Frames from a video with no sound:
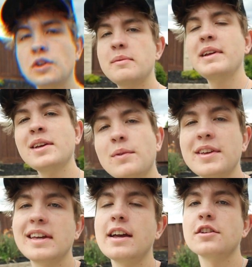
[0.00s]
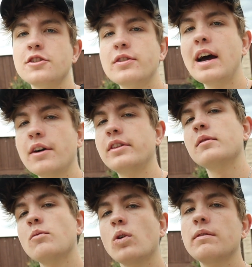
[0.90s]
So depending where you get your trout,
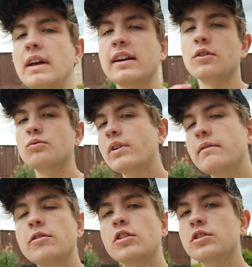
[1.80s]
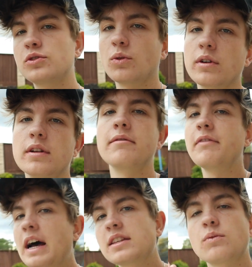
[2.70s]
they're more of like a river, sort of
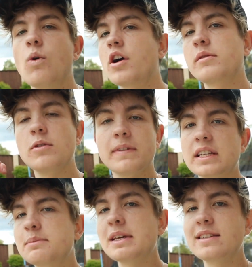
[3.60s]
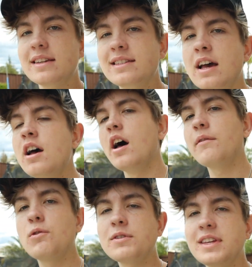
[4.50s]
fast water moving species.
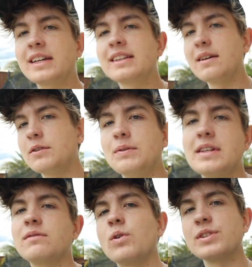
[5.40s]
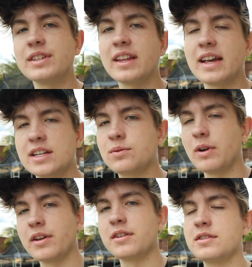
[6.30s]
Of course, they can live in reservoirs and lakes
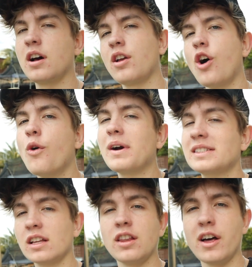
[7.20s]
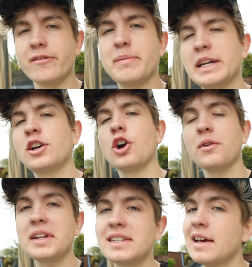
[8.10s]
where there's not always a lot of big
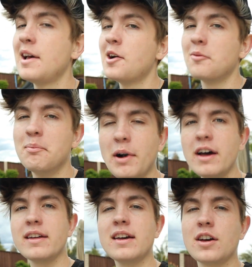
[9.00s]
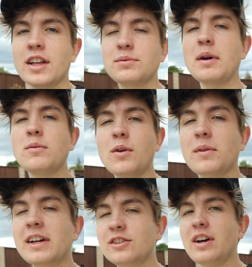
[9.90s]
current, but that's probably what
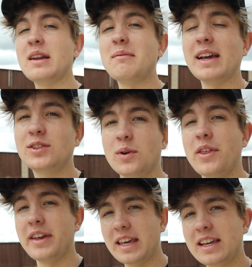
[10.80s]
we're gonna try to make sort of the